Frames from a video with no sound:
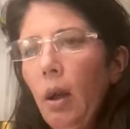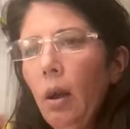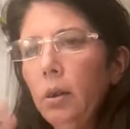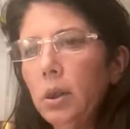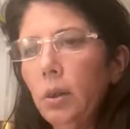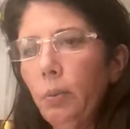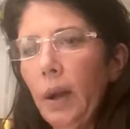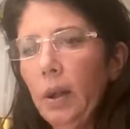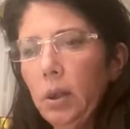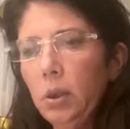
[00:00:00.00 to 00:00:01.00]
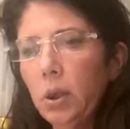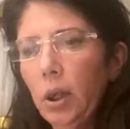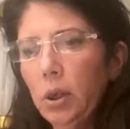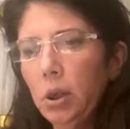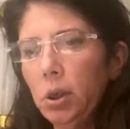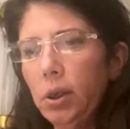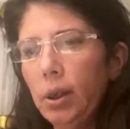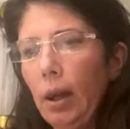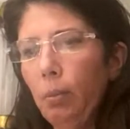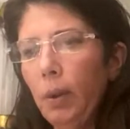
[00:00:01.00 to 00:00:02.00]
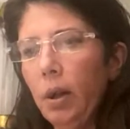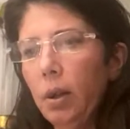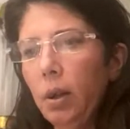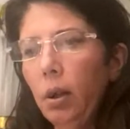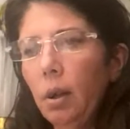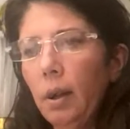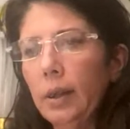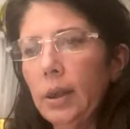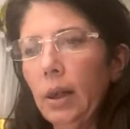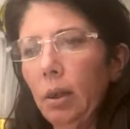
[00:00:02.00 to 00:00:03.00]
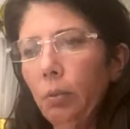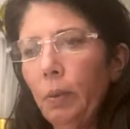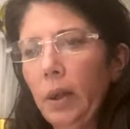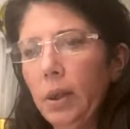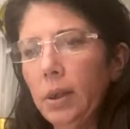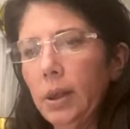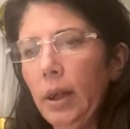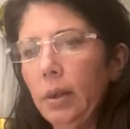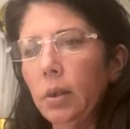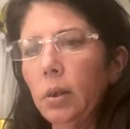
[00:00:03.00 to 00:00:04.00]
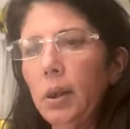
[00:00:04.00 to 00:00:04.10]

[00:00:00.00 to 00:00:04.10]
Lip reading: So Finding Treasures 7, that's how you find his handle.